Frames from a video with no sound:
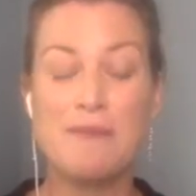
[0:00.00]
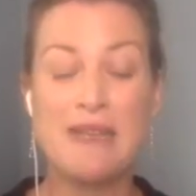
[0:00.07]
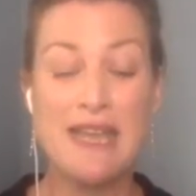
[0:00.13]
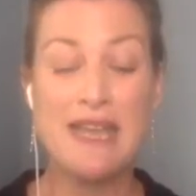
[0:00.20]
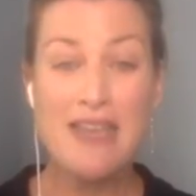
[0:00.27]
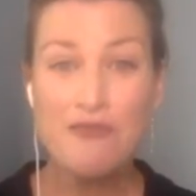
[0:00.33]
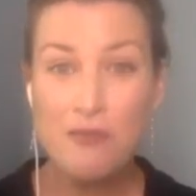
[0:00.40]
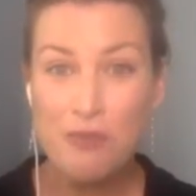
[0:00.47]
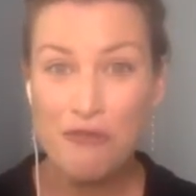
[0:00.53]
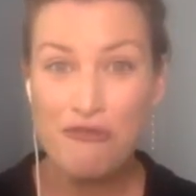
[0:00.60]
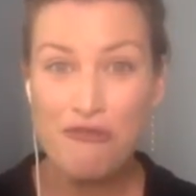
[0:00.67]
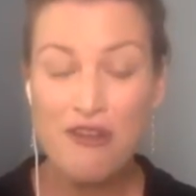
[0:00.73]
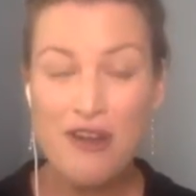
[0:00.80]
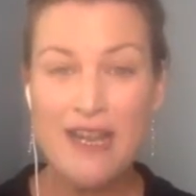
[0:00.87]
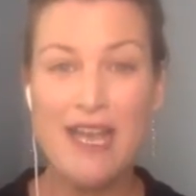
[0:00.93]
And even
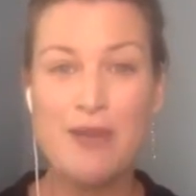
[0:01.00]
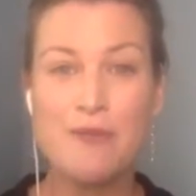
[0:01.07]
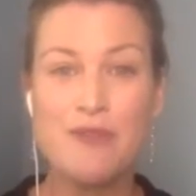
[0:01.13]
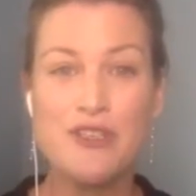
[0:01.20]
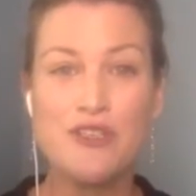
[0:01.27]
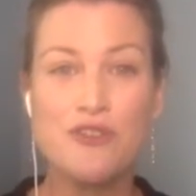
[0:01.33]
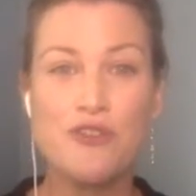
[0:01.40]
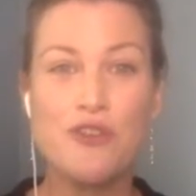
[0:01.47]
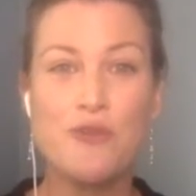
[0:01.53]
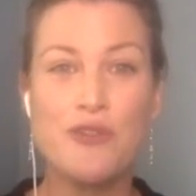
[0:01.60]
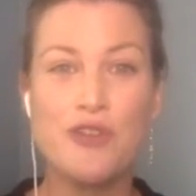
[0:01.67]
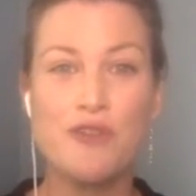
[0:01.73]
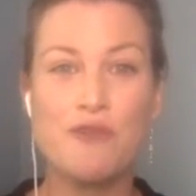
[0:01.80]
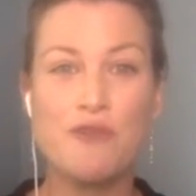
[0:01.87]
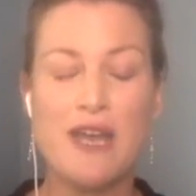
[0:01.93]
before I came on this call
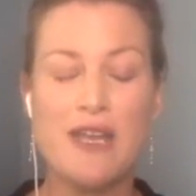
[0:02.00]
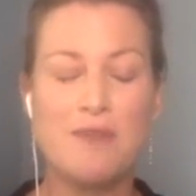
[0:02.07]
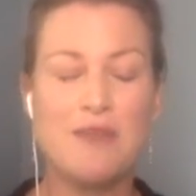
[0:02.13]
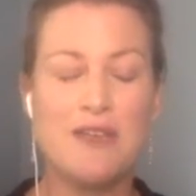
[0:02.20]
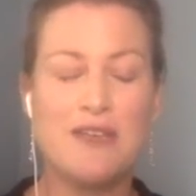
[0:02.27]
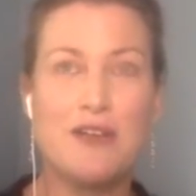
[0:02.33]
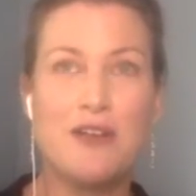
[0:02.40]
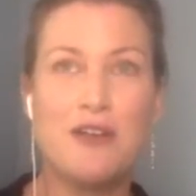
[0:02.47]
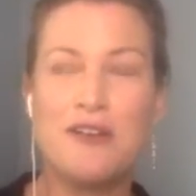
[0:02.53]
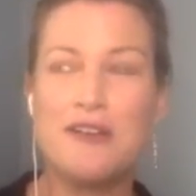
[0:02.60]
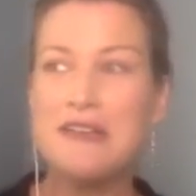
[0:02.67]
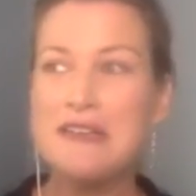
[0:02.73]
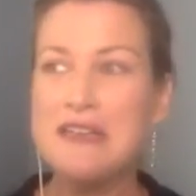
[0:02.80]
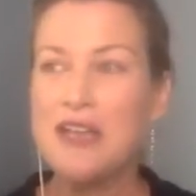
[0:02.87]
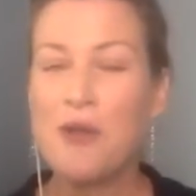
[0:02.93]
with you, Ryan, I'm like, oh,
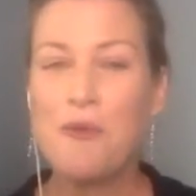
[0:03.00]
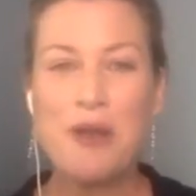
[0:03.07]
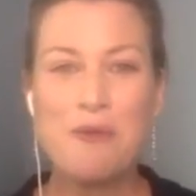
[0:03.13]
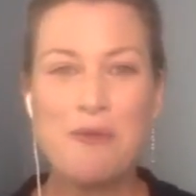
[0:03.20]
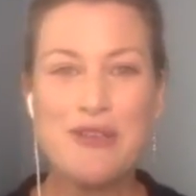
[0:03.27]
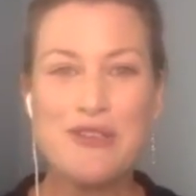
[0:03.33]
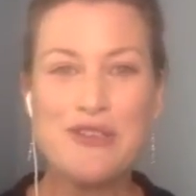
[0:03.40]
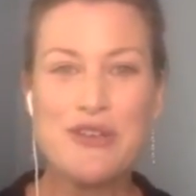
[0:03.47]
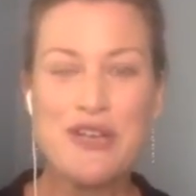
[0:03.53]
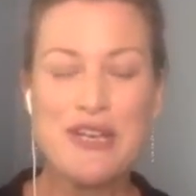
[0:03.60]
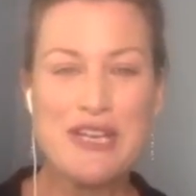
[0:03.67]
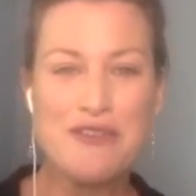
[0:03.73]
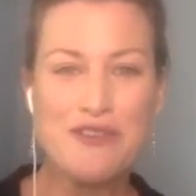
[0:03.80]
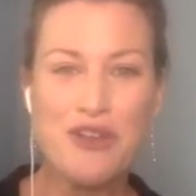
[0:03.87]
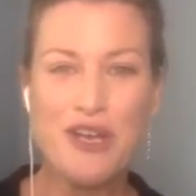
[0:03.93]
I want to make sure I
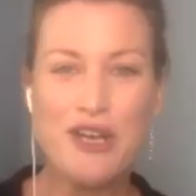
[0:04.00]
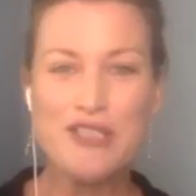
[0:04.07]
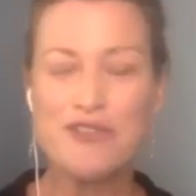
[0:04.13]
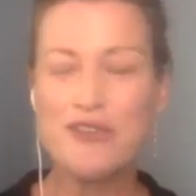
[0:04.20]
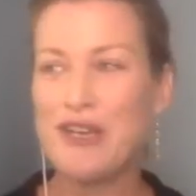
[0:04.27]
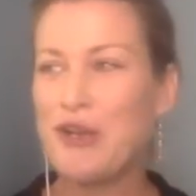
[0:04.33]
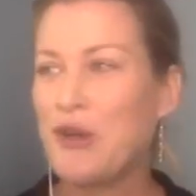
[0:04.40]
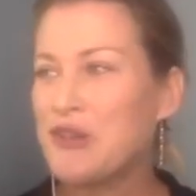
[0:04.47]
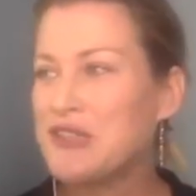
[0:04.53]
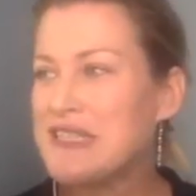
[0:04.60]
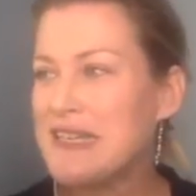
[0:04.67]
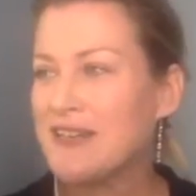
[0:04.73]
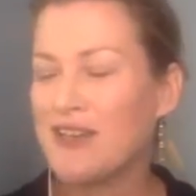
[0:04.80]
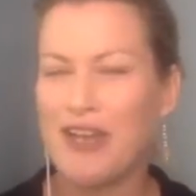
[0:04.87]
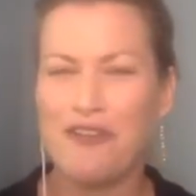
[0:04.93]
give you guys great
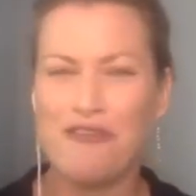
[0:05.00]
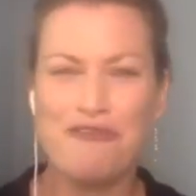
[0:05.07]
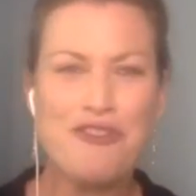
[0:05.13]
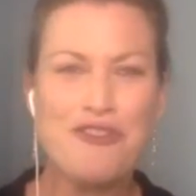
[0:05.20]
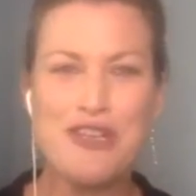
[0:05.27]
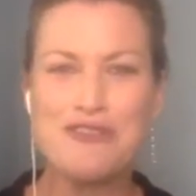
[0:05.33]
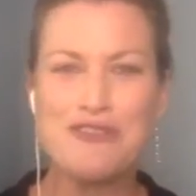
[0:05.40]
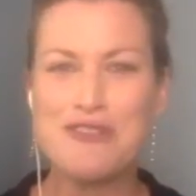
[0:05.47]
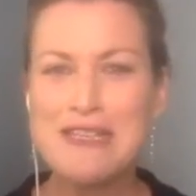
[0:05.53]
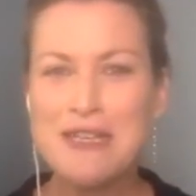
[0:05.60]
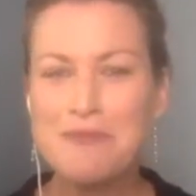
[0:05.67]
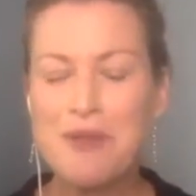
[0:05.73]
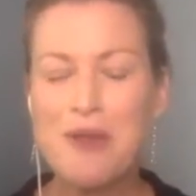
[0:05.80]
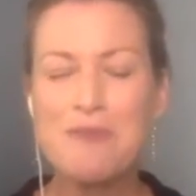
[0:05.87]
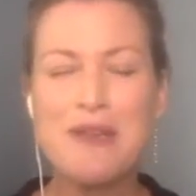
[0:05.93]
content. I can feel the
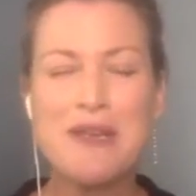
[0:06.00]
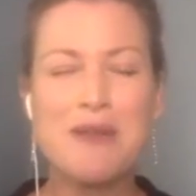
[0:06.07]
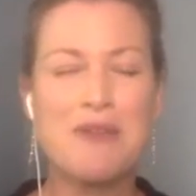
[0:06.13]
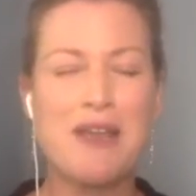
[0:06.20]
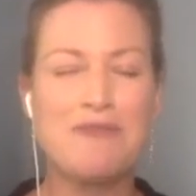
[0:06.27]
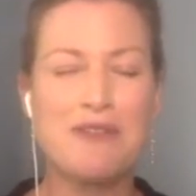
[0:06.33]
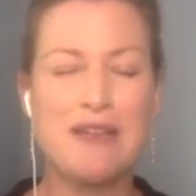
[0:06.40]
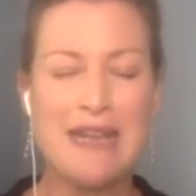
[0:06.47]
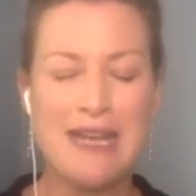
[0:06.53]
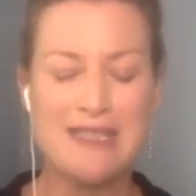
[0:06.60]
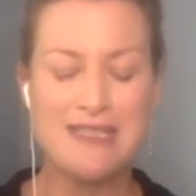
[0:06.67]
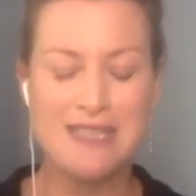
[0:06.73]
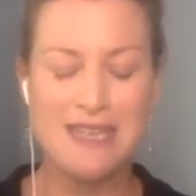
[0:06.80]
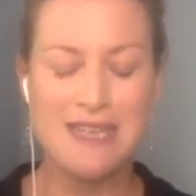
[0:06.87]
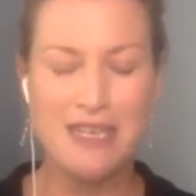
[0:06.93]
adrenaline pumping. I'm like,
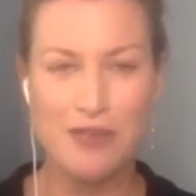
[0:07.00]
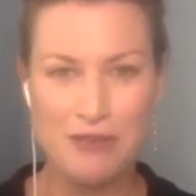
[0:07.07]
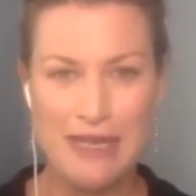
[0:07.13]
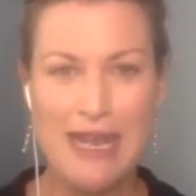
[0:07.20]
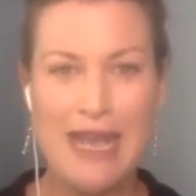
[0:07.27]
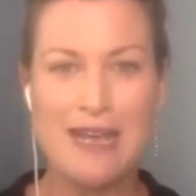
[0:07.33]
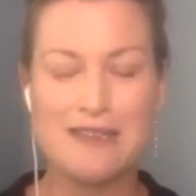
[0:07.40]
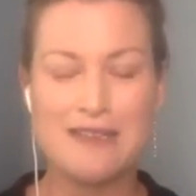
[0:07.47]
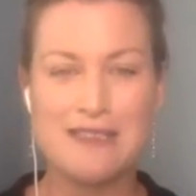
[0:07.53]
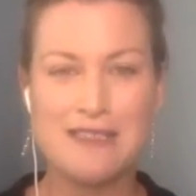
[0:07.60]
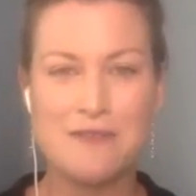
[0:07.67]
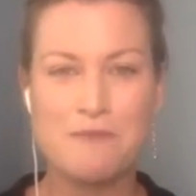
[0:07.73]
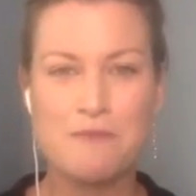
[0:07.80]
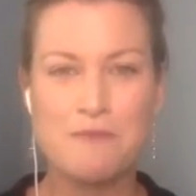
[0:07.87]
relax, Tanya, relax.